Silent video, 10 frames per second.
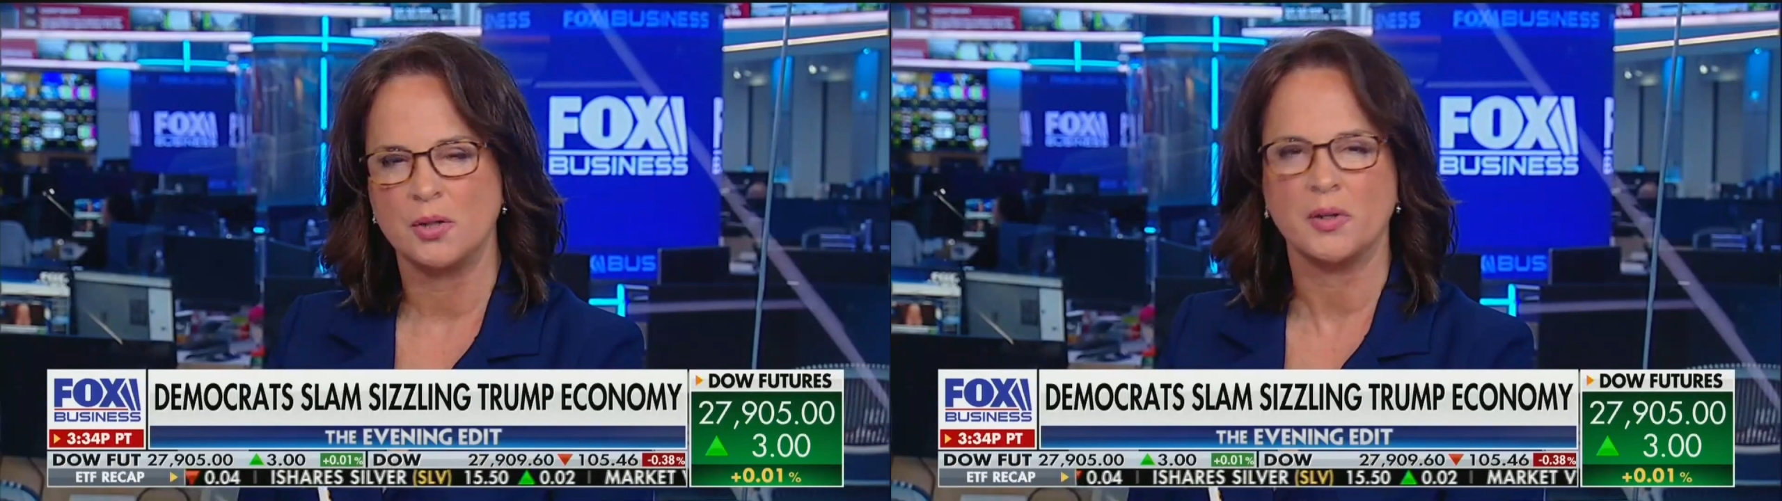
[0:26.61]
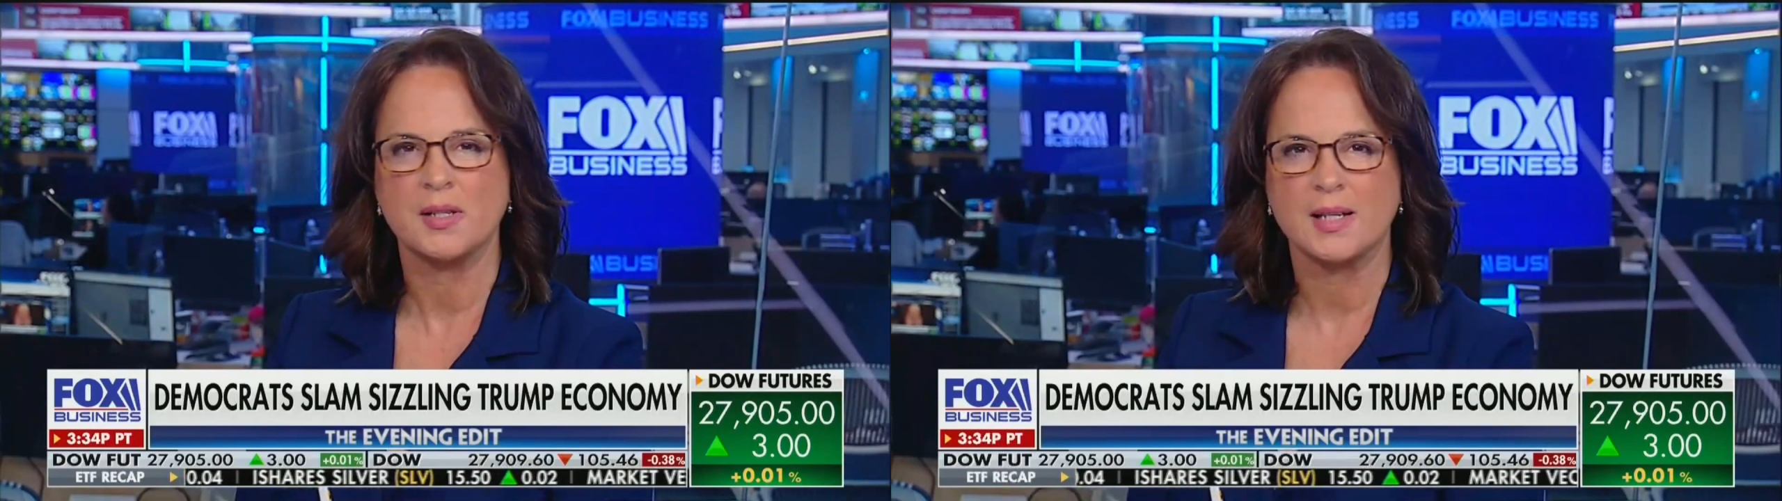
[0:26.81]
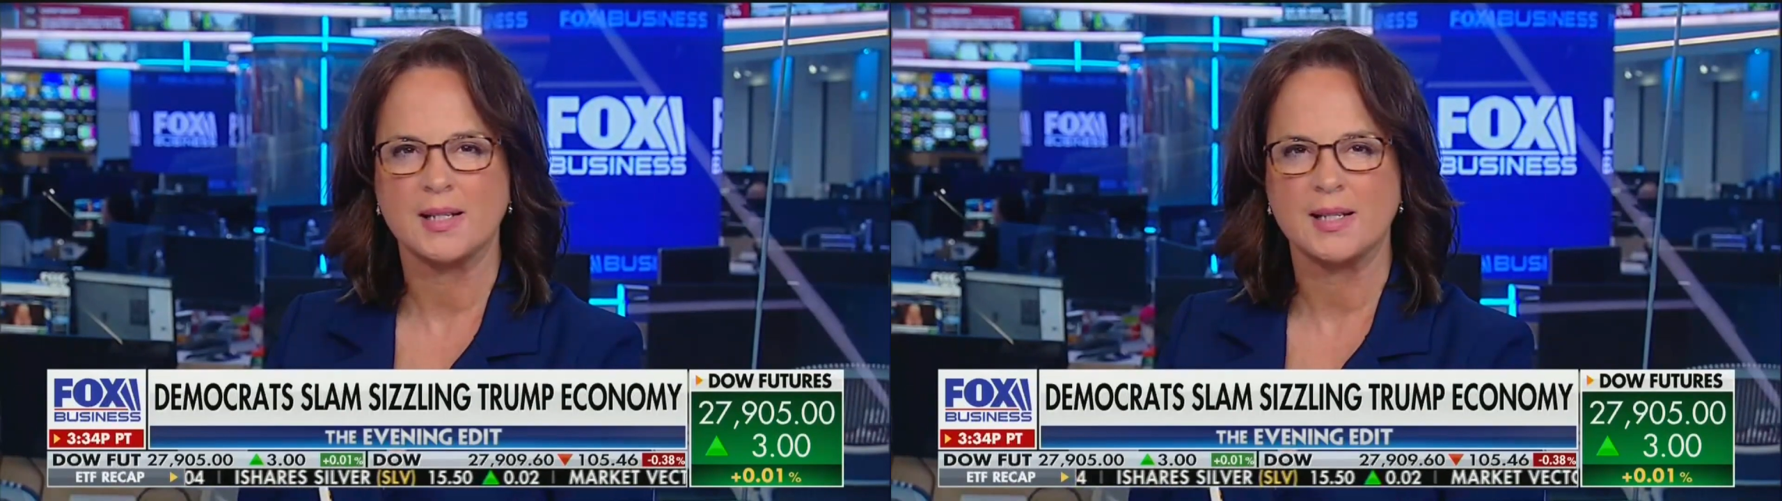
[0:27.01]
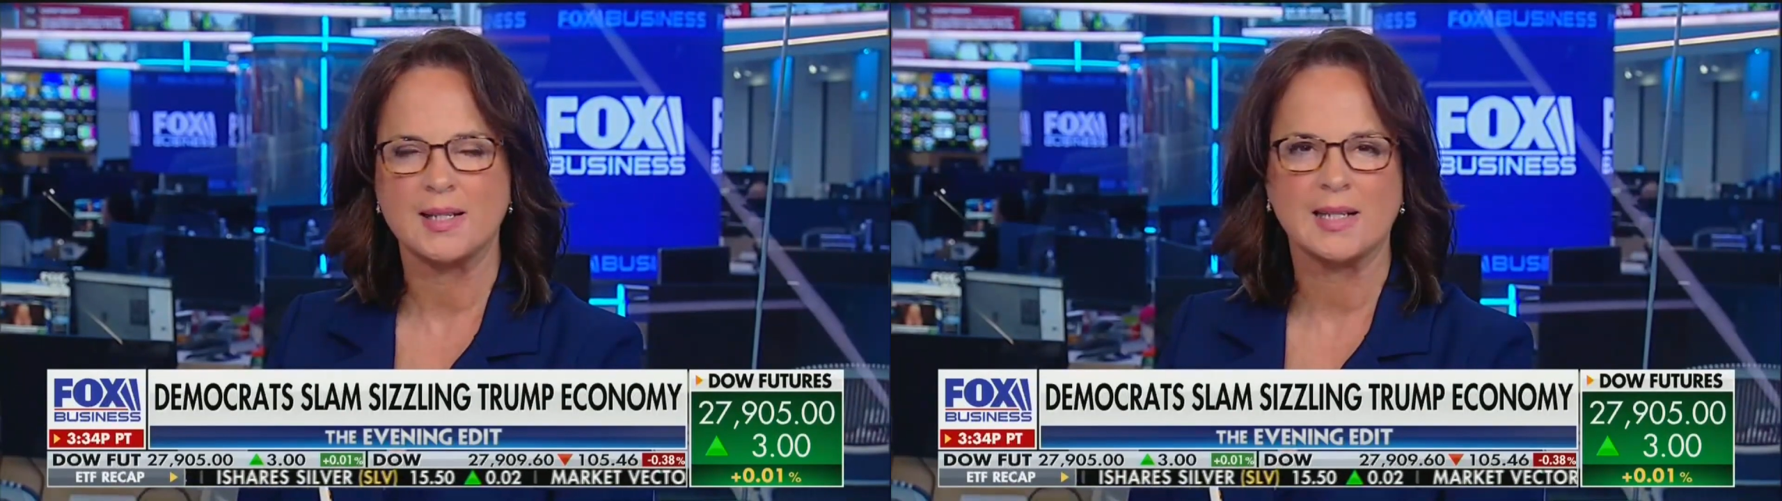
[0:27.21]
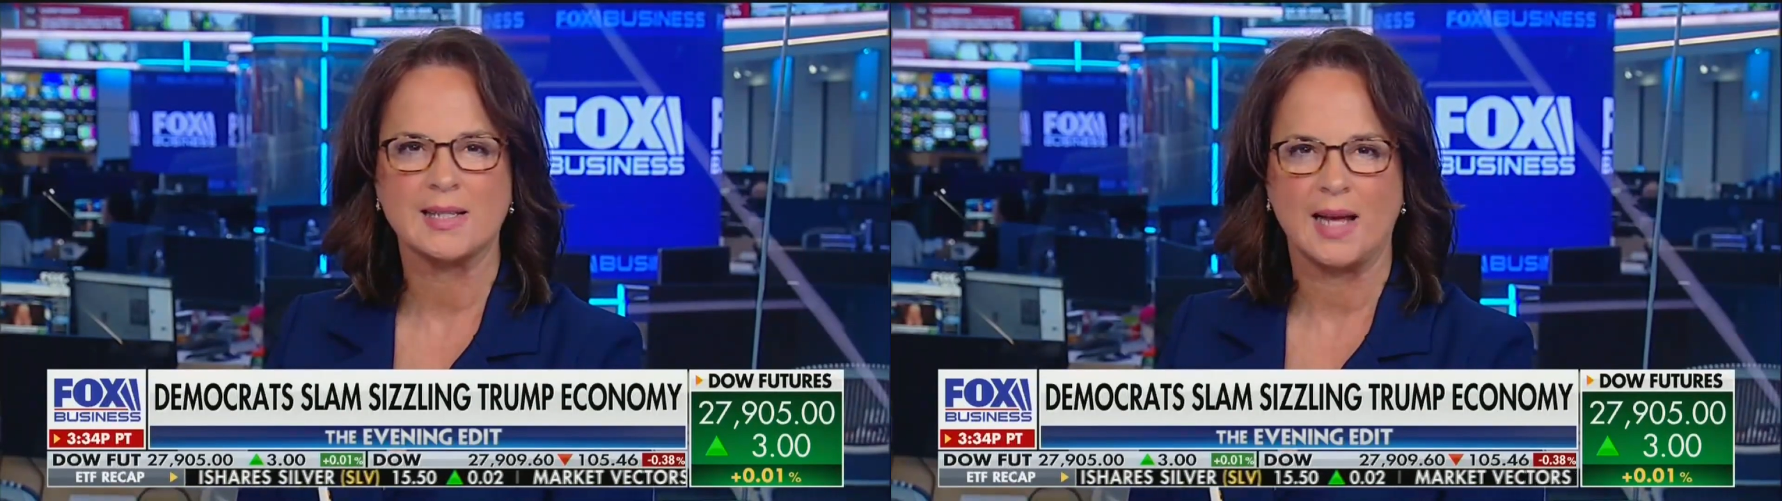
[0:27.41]
two hundred
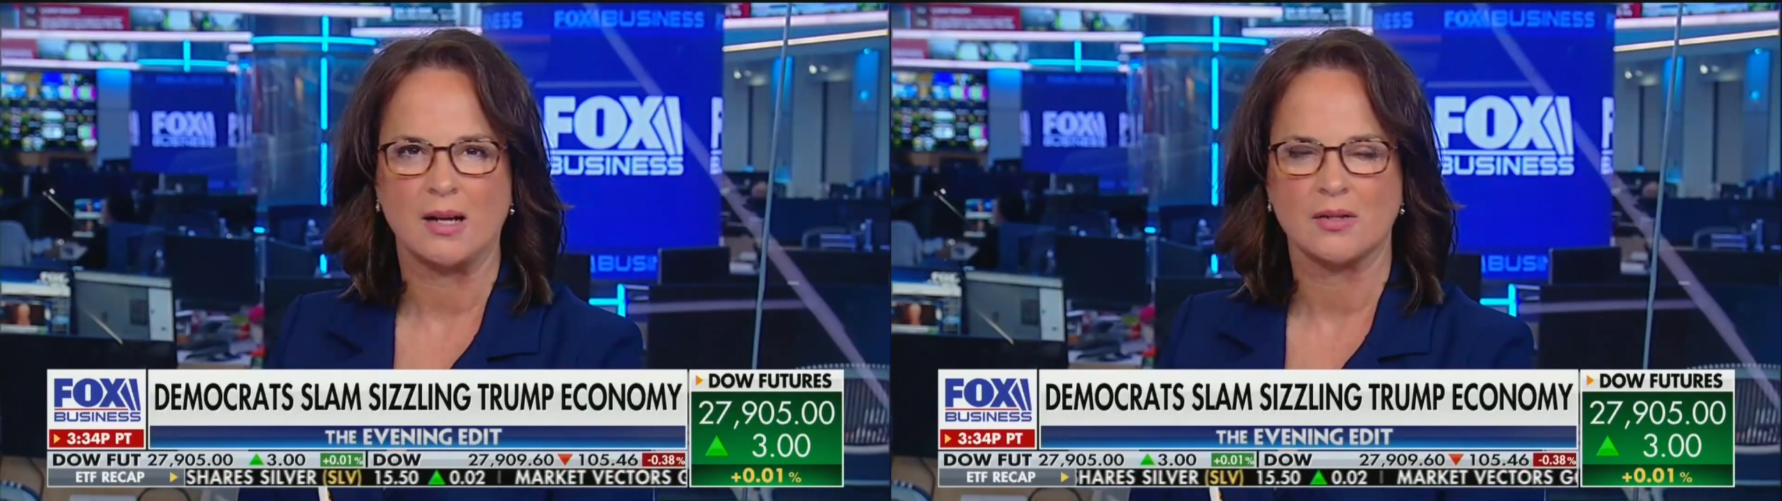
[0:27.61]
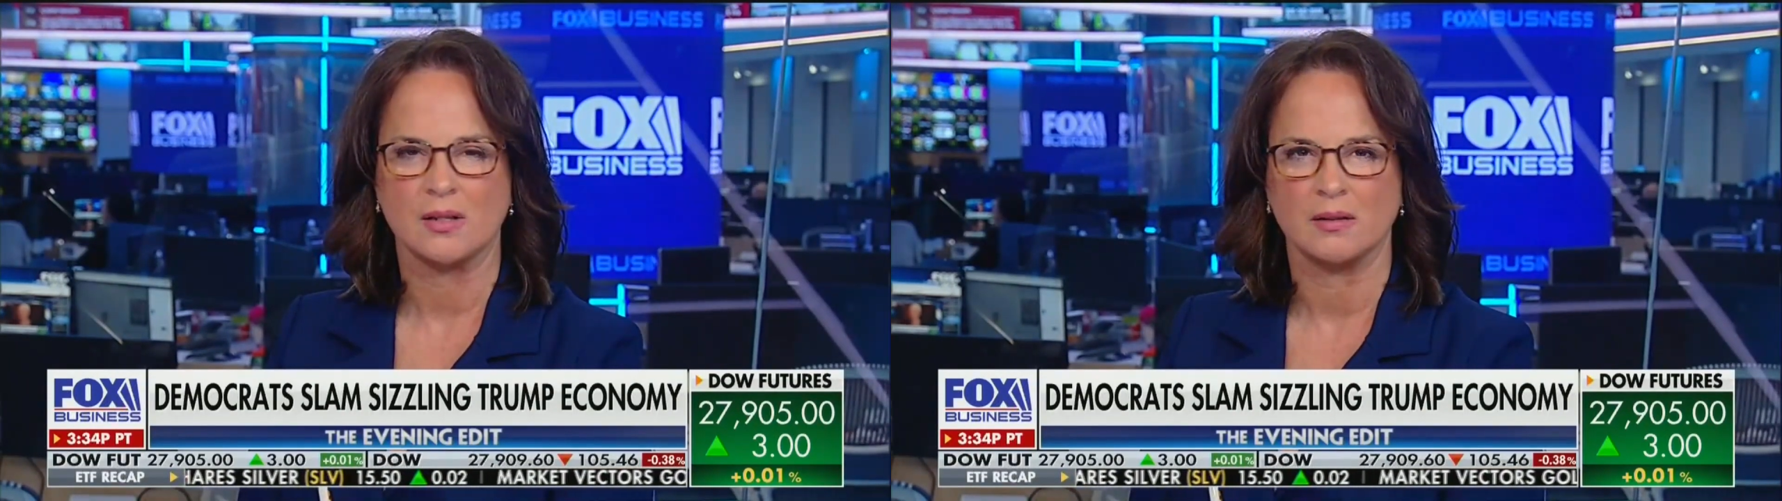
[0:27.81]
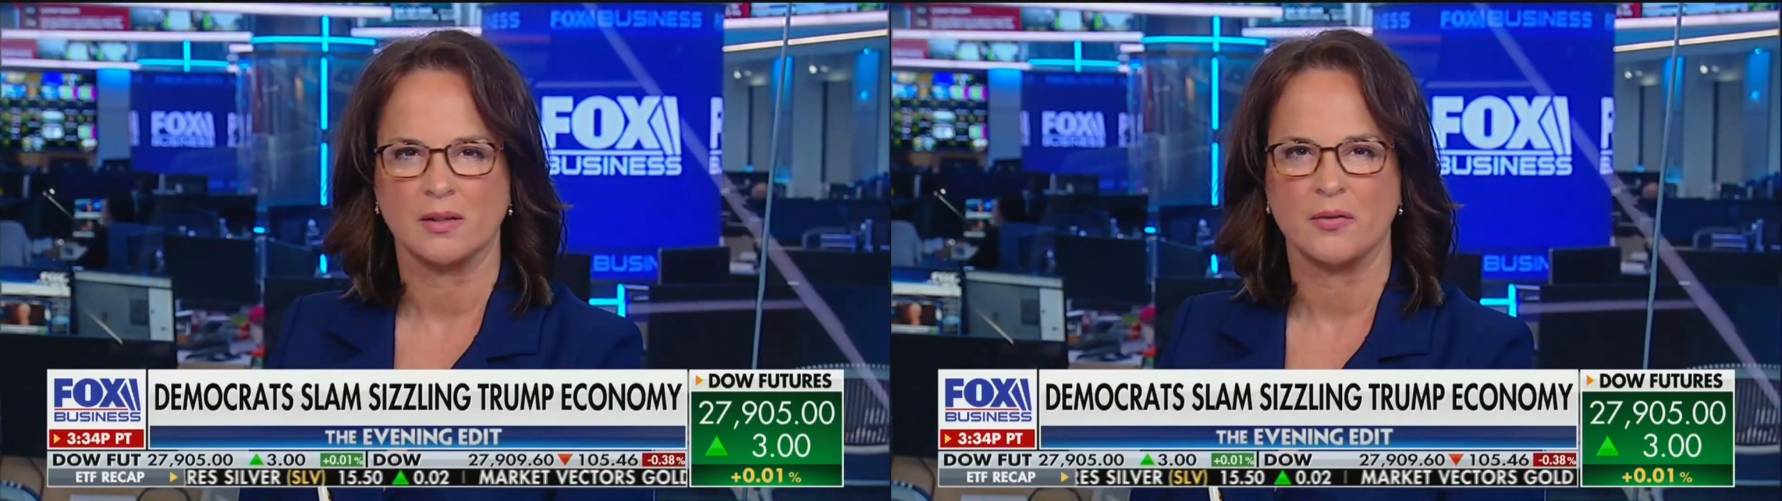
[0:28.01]
sixty-six thousand,